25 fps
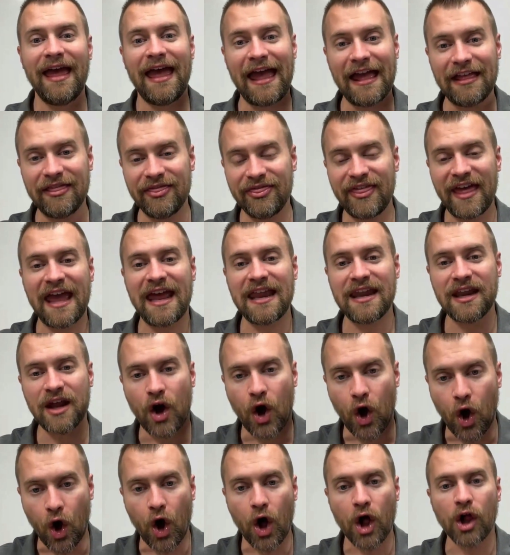and then
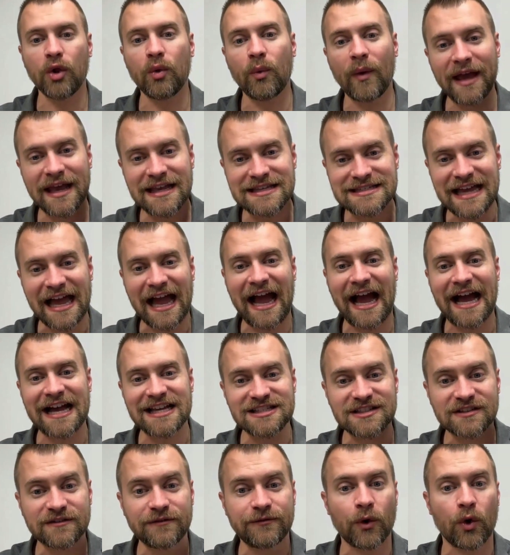always
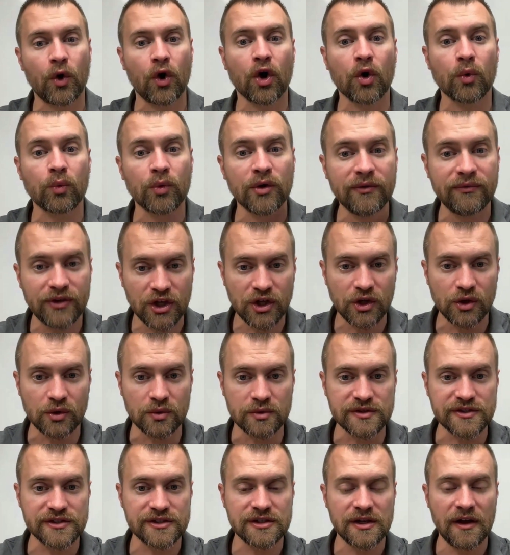ask for
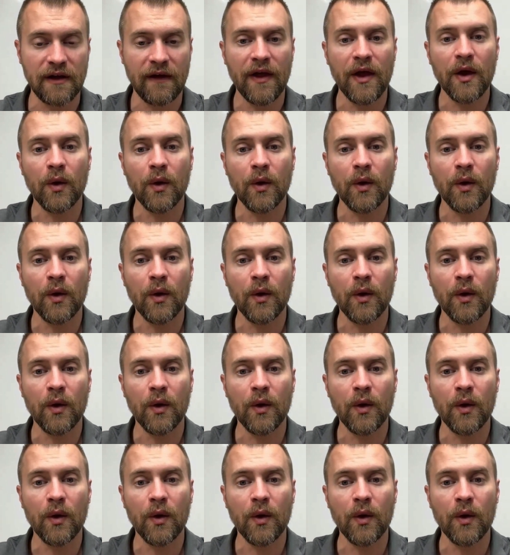reviews.